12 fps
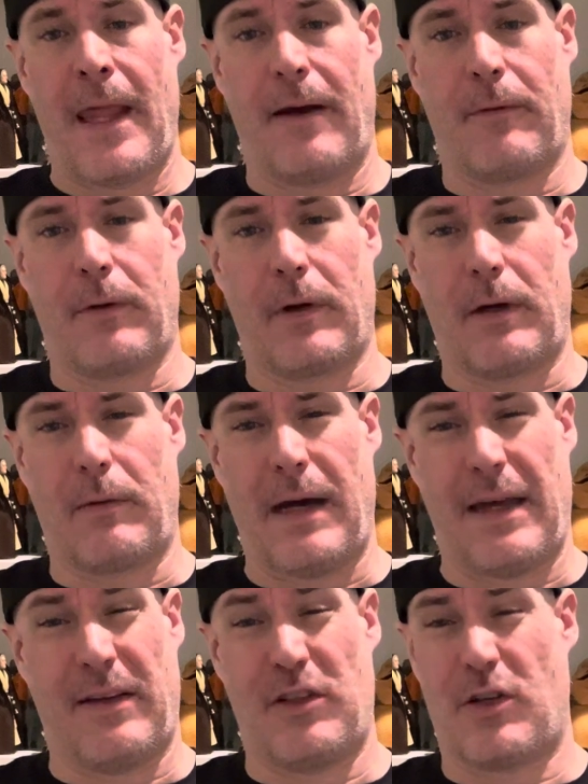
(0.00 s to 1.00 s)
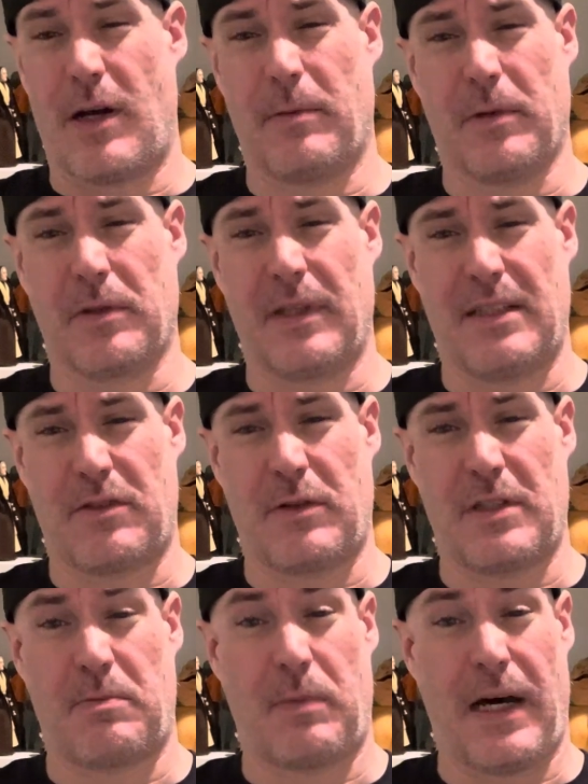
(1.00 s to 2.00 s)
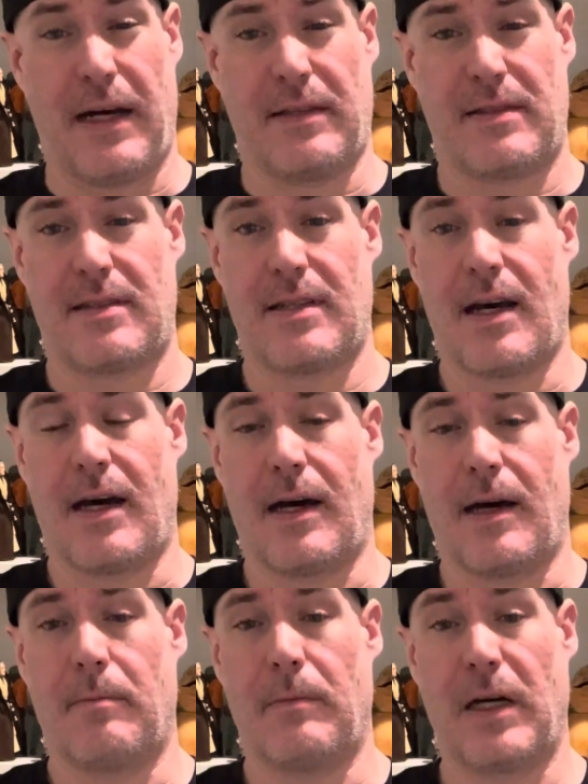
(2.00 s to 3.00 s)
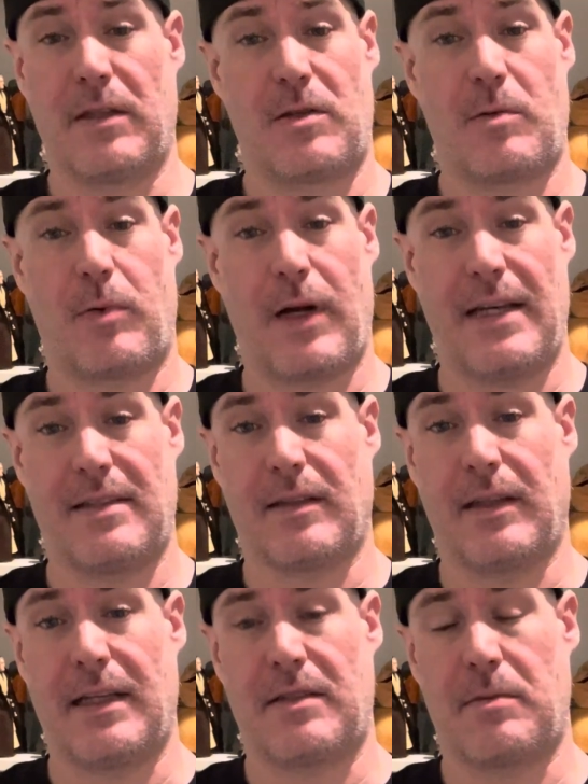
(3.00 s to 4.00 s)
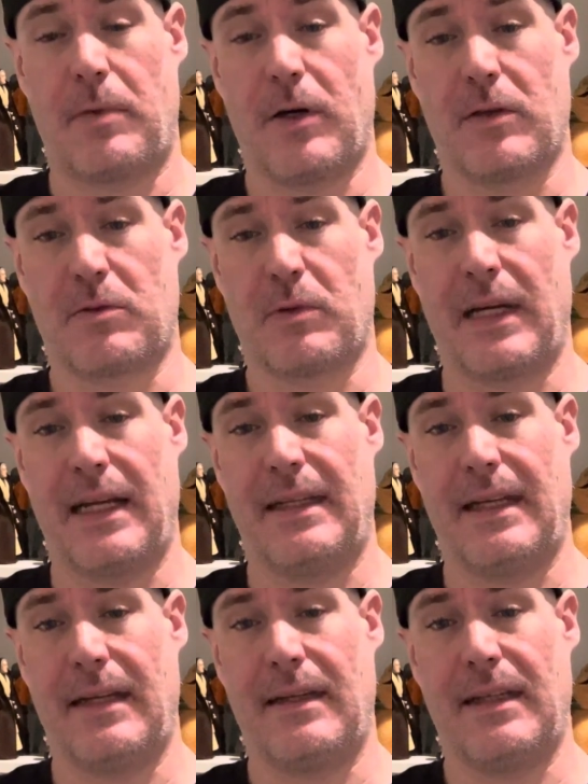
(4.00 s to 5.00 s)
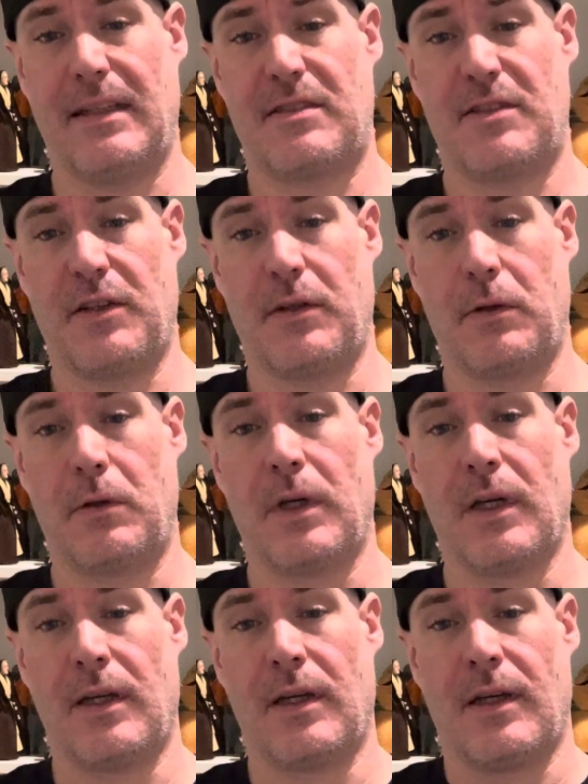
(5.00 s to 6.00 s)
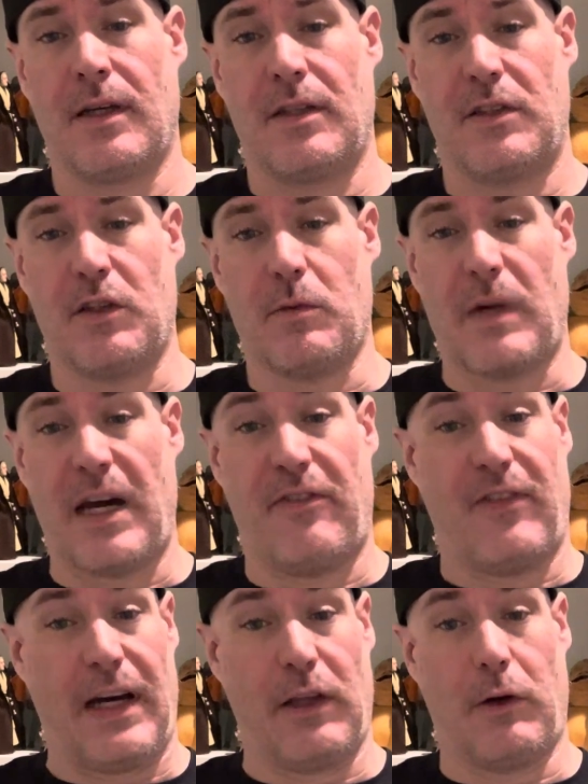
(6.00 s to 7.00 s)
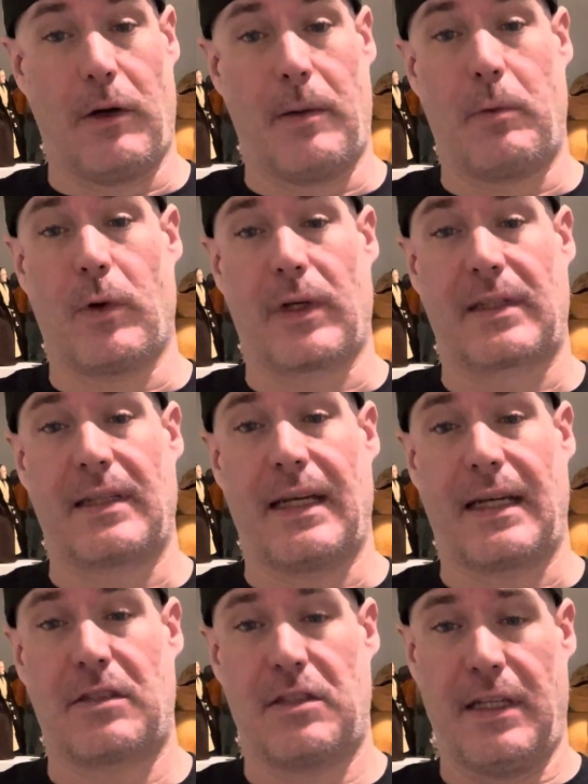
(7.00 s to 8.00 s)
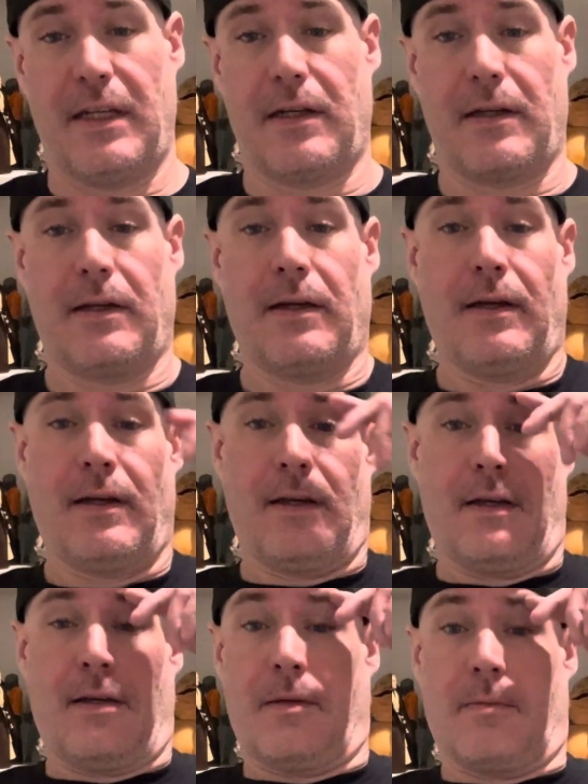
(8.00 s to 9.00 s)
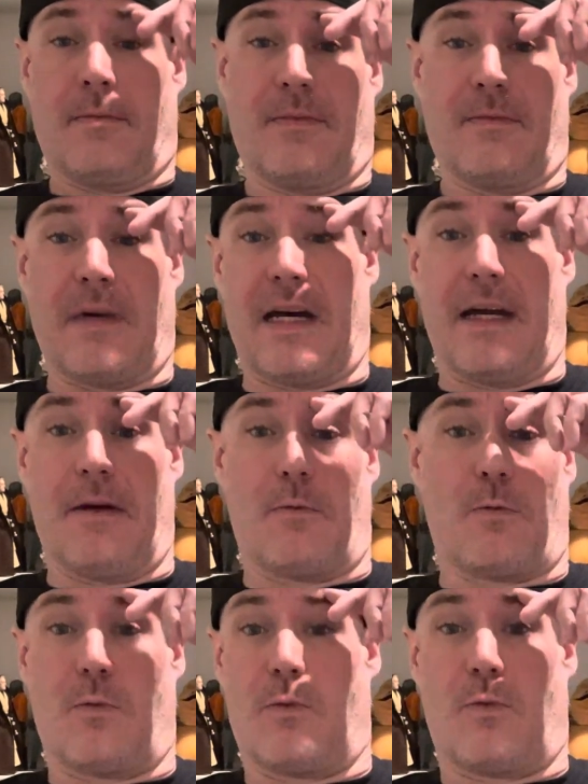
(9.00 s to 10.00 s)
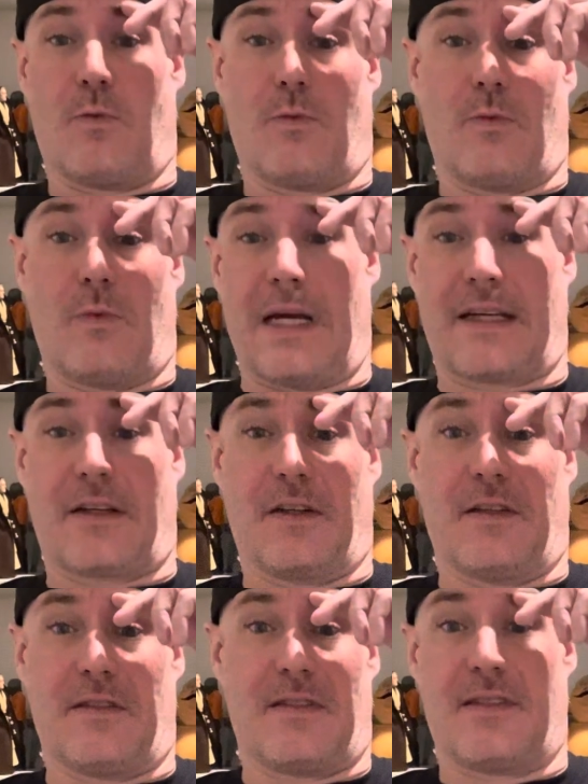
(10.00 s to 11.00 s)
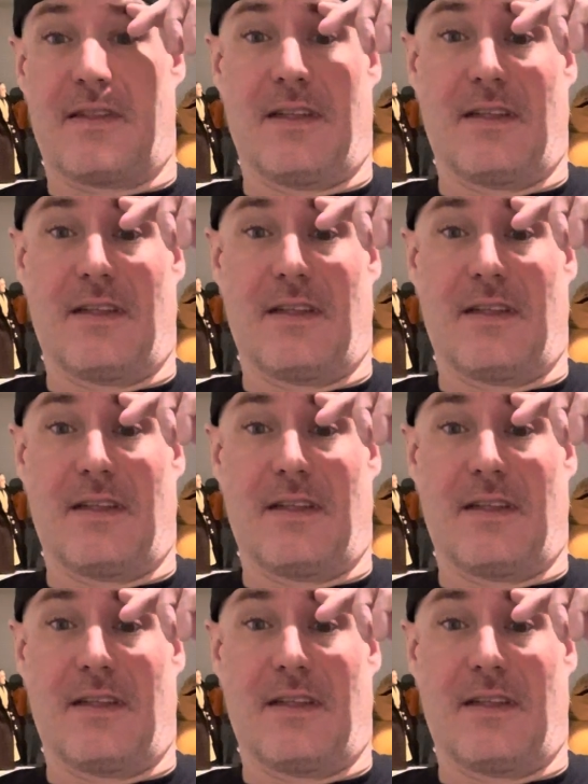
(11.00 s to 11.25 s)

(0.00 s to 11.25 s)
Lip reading: were rather troubled as a response. Unsurprisingly, I suppose, when I did need to do my follow-up work the next year, my records,